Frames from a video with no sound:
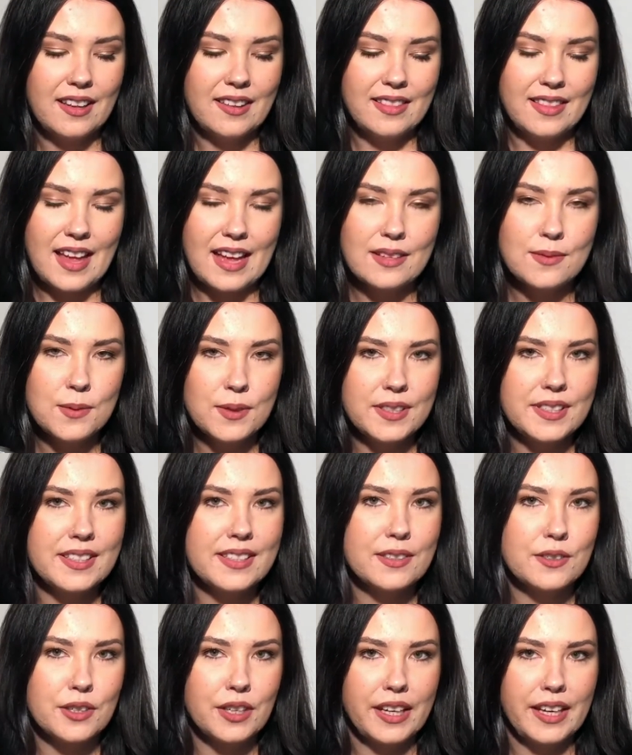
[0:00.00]
That's what this
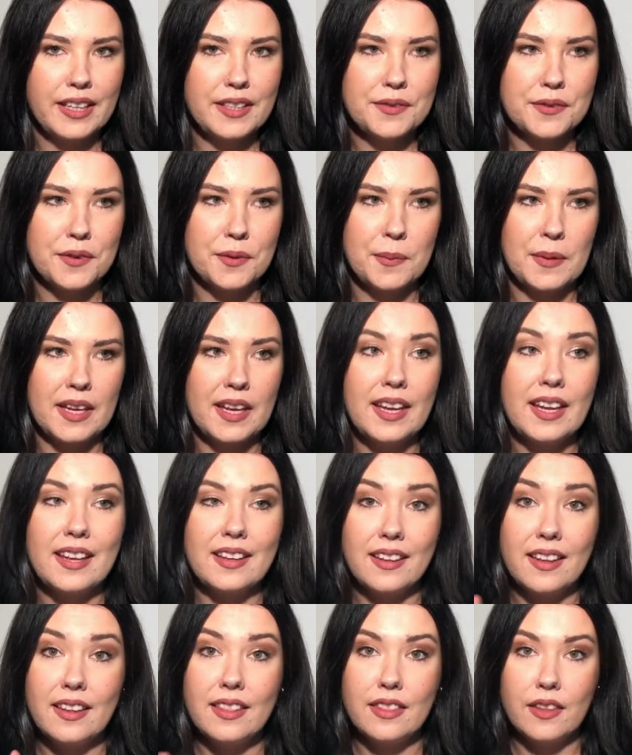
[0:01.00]
creates for me
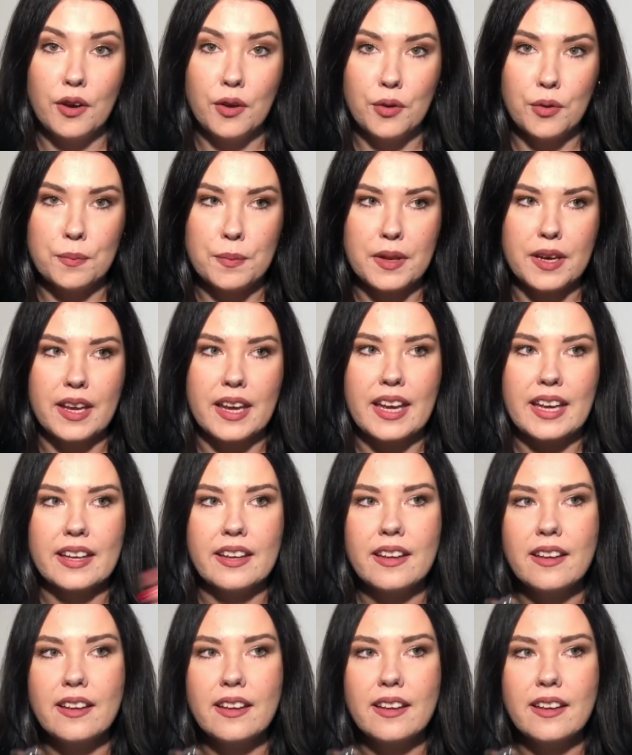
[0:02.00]
in the opening.